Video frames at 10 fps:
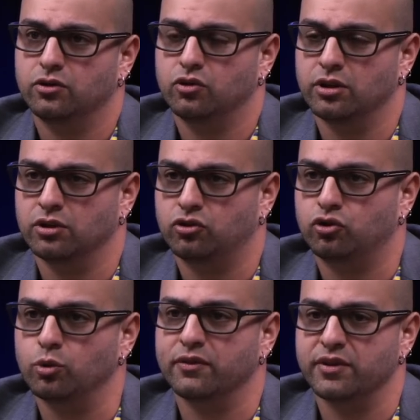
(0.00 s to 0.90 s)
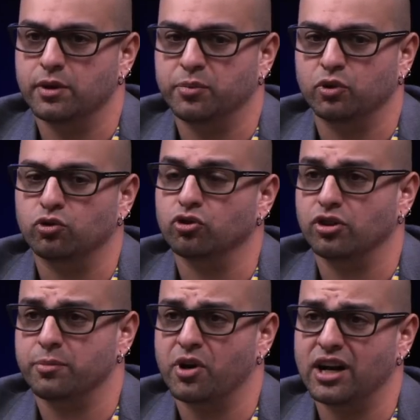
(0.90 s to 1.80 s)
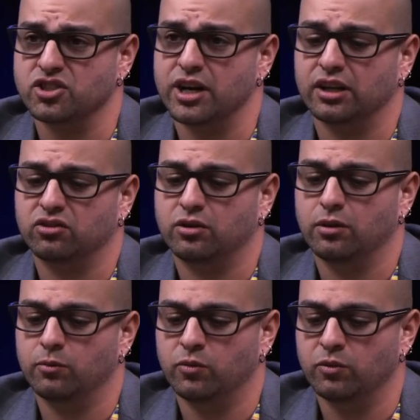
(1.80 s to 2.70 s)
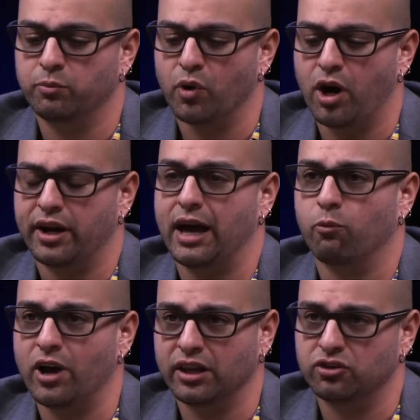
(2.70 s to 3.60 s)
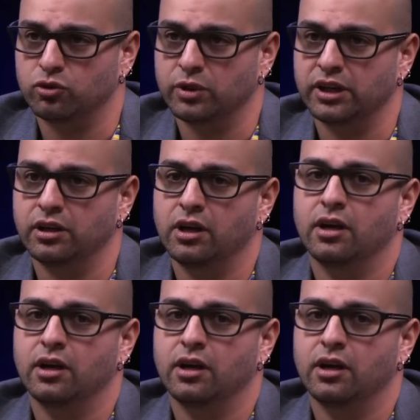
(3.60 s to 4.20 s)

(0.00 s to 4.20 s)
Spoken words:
the two of the producers on the project, brought Anuel into it.